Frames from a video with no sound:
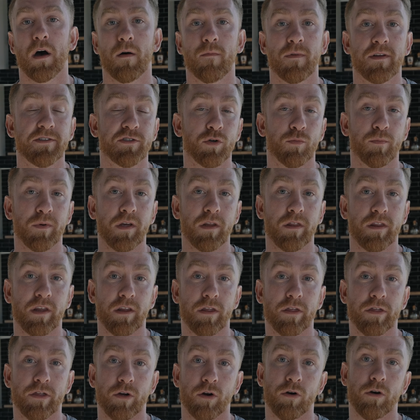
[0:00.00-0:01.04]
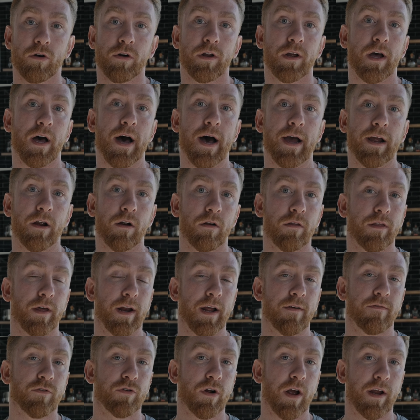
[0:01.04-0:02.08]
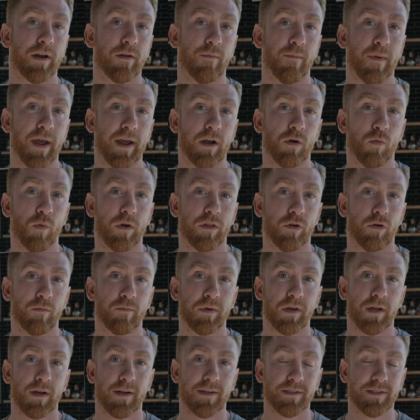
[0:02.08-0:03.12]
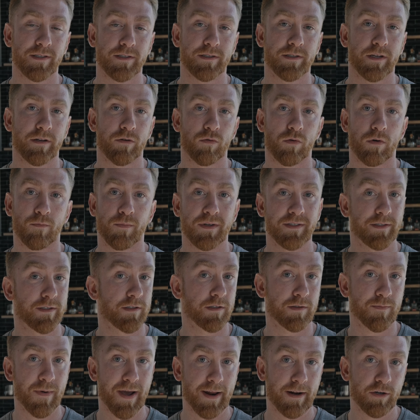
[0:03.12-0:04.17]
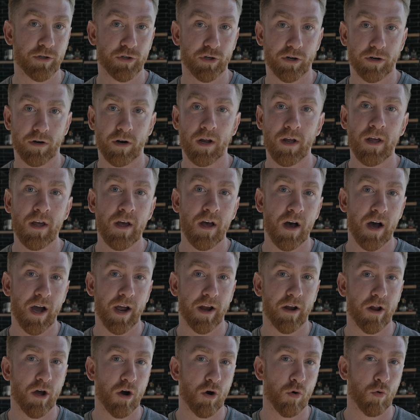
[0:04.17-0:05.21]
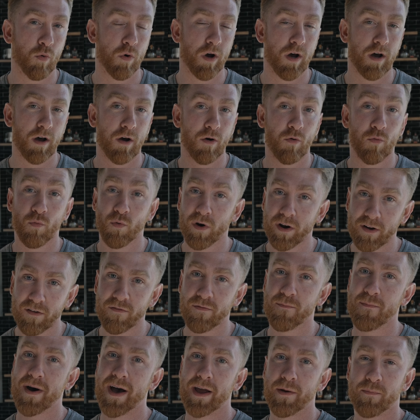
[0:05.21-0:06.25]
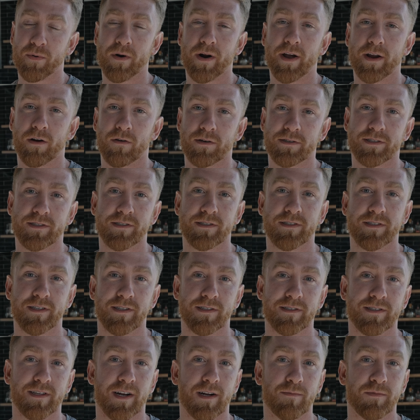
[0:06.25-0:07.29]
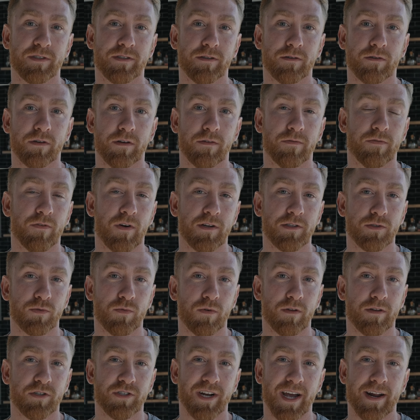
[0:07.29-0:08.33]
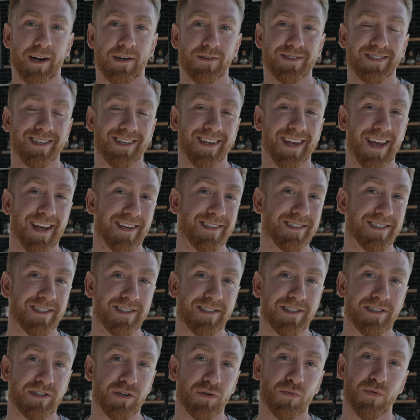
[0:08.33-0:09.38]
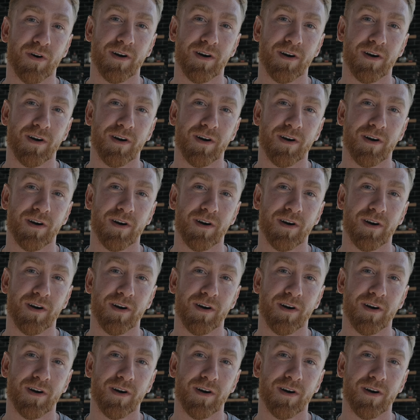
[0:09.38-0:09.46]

This will be the third hire that I've tried to make, whether it be an assistant or business manager. I know one of my prior assistants that I'm still good friends with, shout out to Casey, still